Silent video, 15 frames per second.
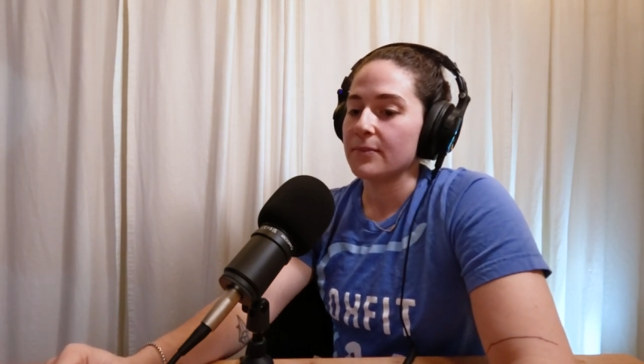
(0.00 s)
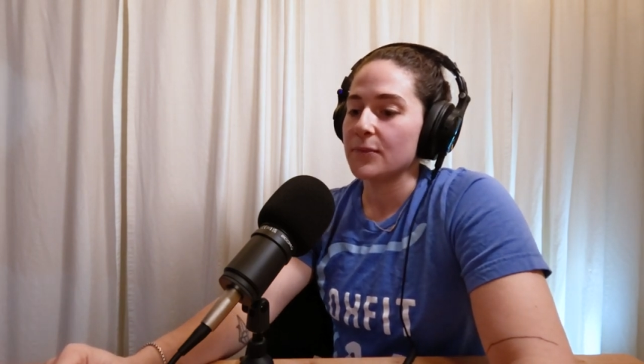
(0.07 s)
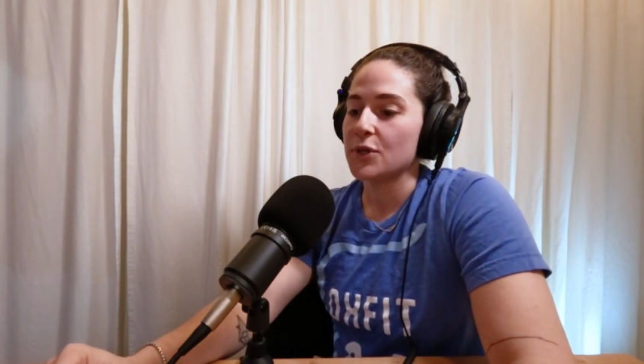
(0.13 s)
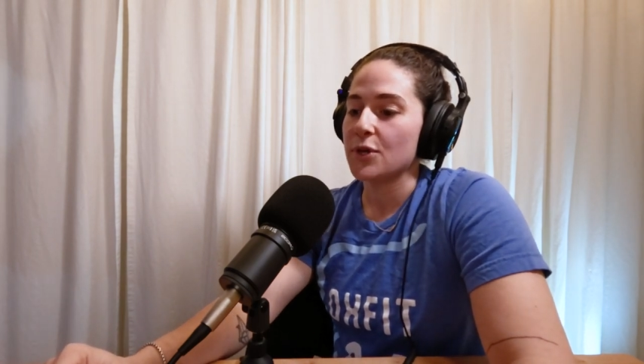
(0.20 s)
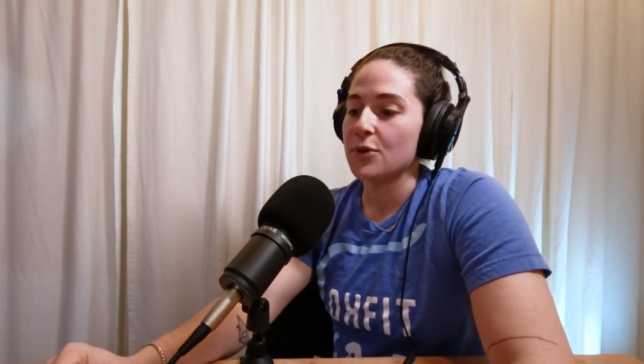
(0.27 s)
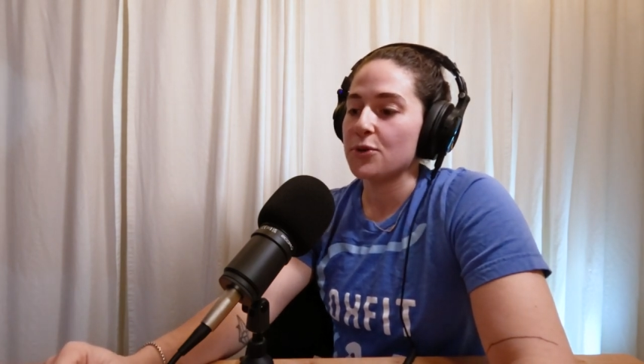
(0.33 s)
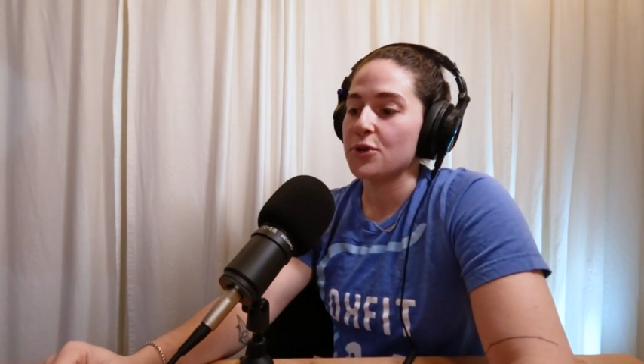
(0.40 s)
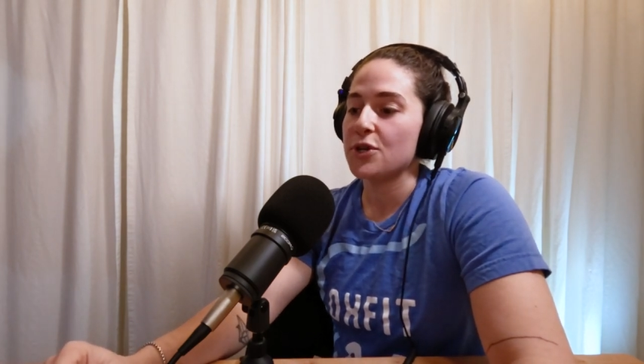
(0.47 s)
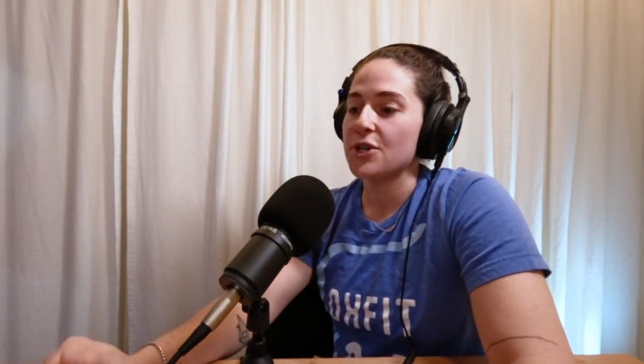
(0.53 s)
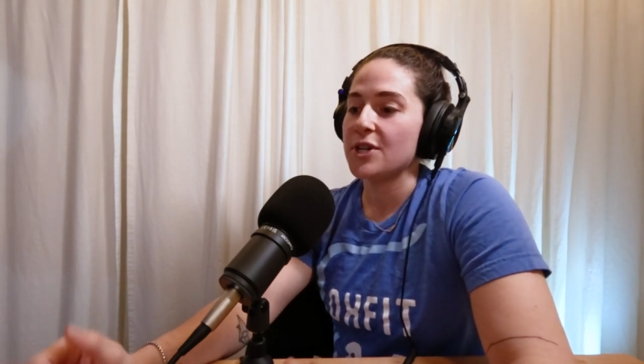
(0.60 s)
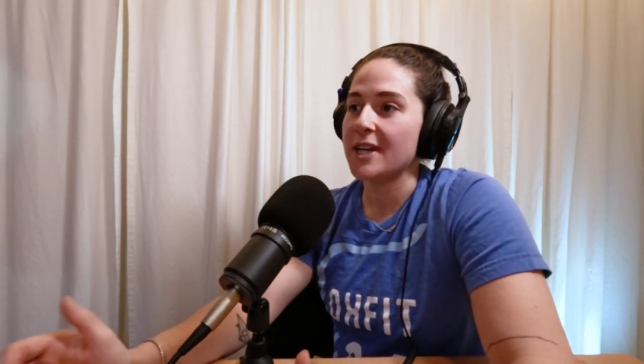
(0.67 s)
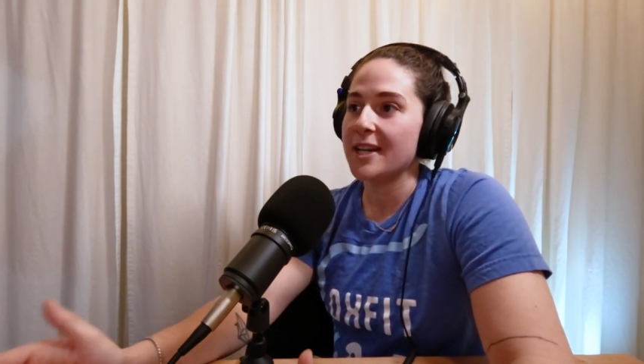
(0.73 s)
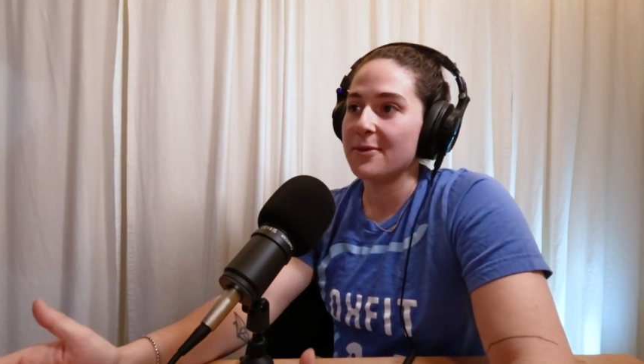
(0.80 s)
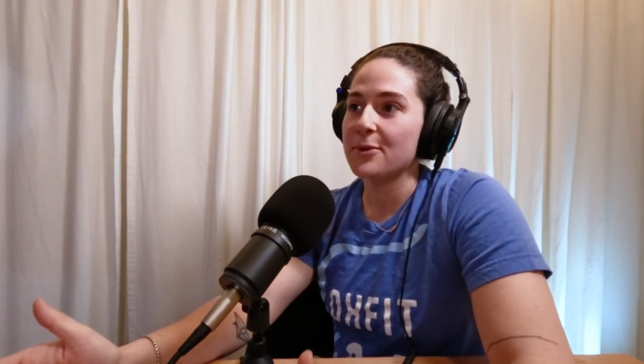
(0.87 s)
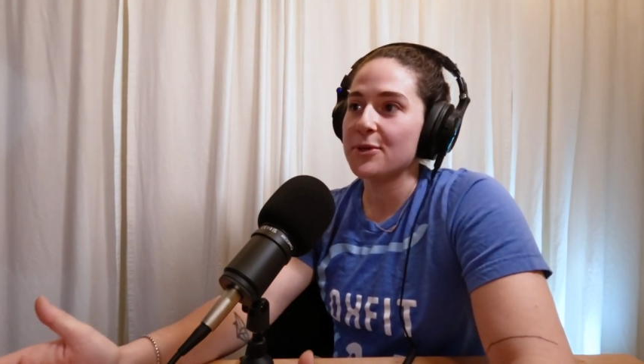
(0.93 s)
so,
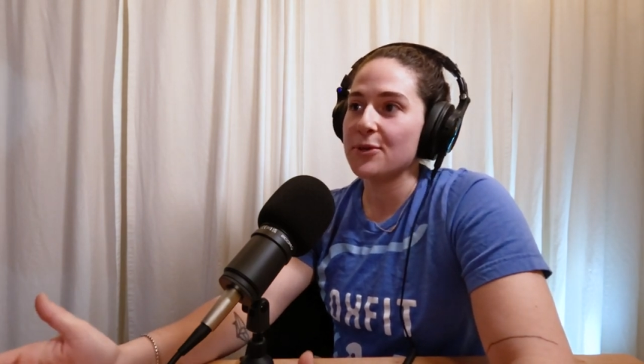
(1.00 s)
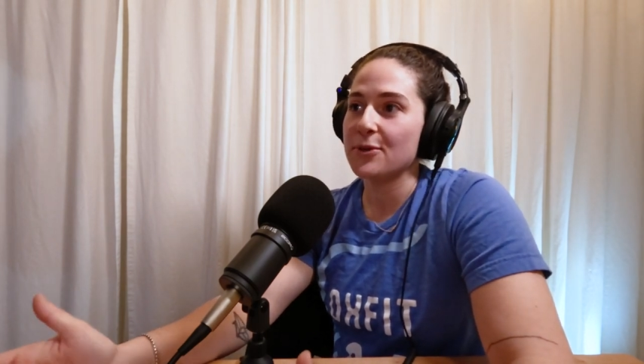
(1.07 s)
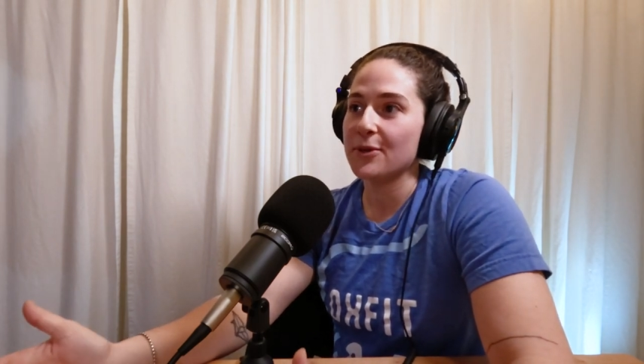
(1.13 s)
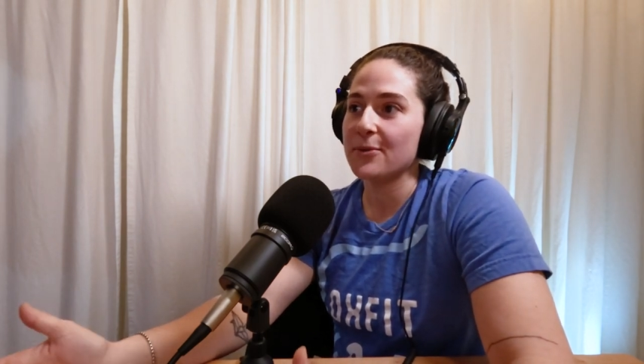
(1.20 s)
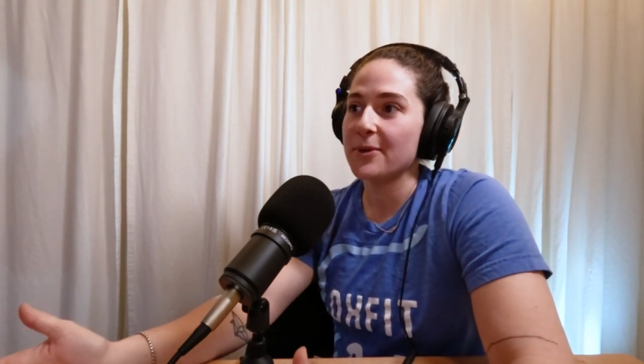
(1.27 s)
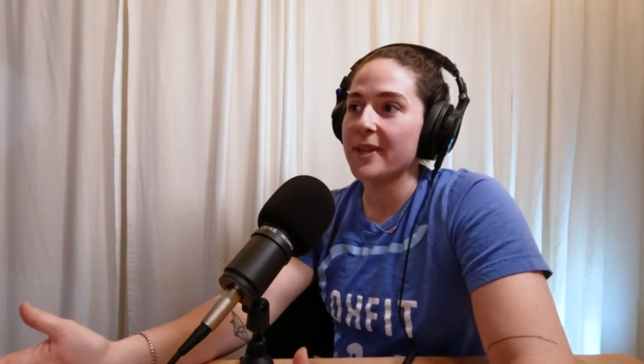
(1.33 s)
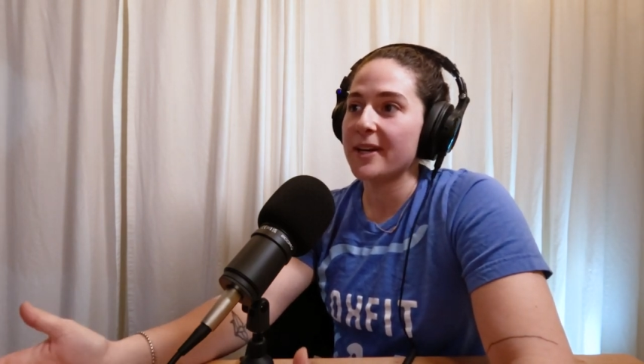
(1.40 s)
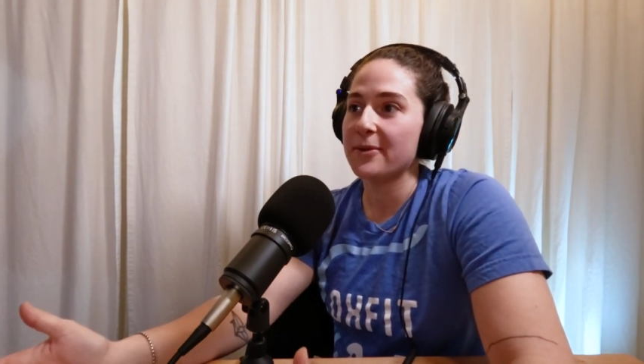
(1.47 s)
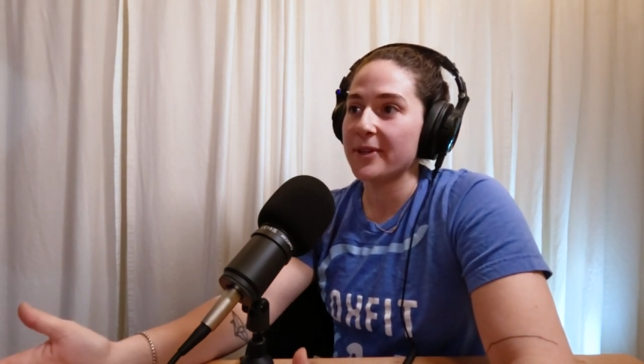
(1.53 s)
she was the only one that